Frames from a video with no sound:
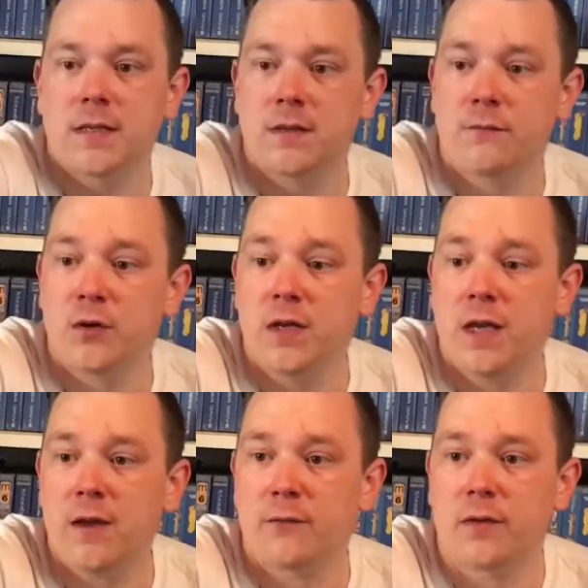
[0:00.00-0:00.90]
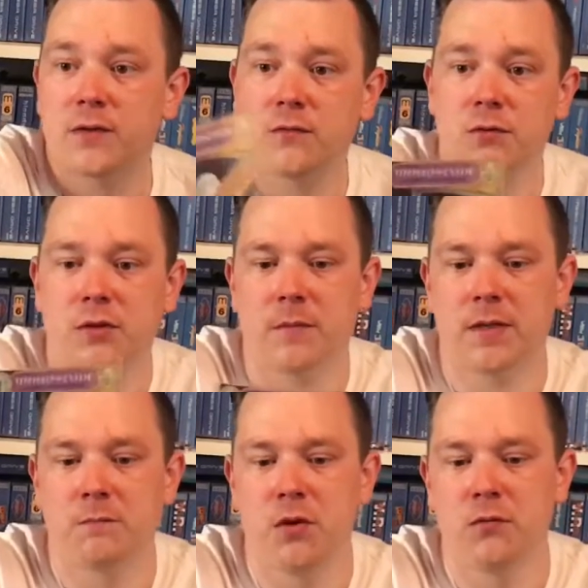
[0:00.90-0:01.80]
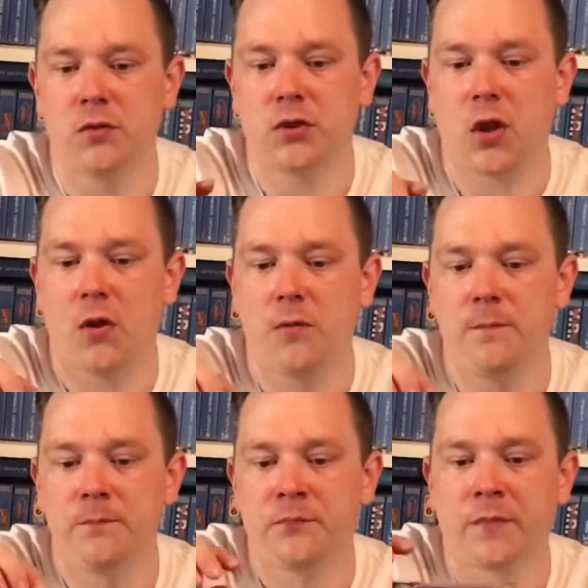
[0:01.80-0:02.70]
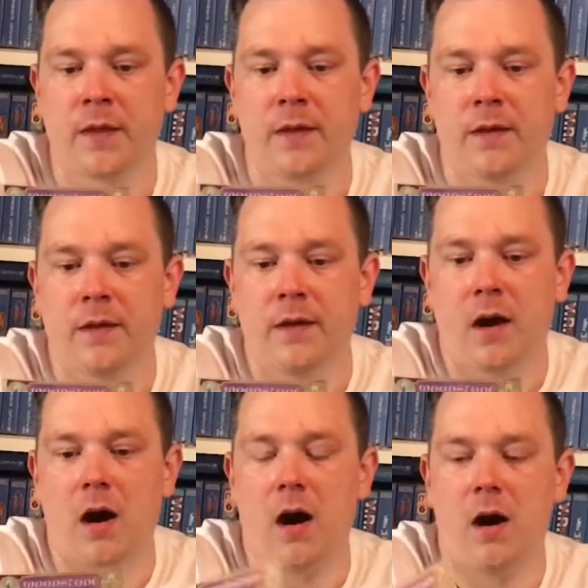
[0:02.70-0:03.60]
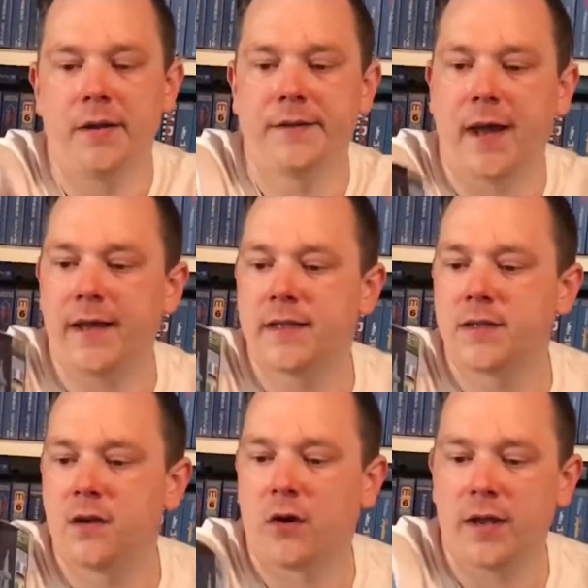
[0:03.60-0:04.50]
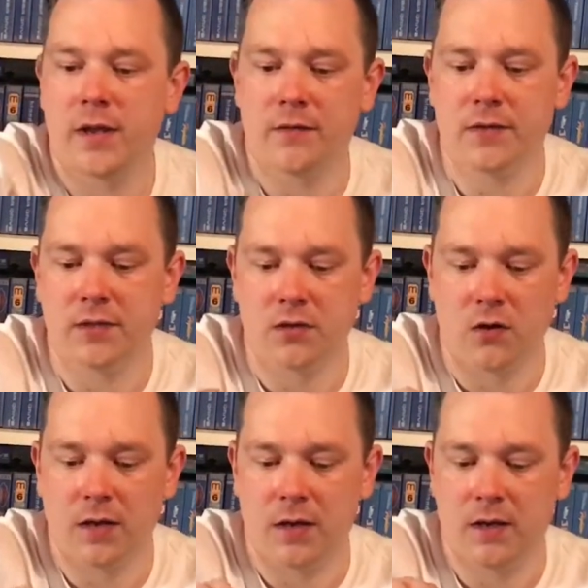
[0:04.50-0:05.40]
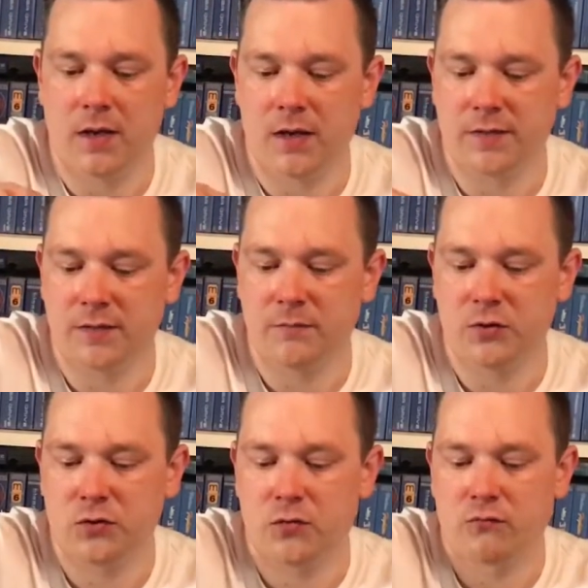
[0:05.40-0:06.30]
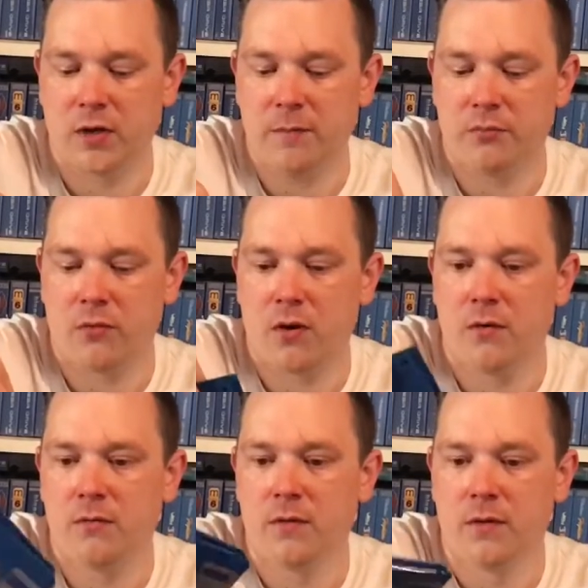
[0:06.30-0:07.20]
as a free gift. It's awesome. It's Moonstone, A Hard Day's Night. Now this is like a custom sort of repro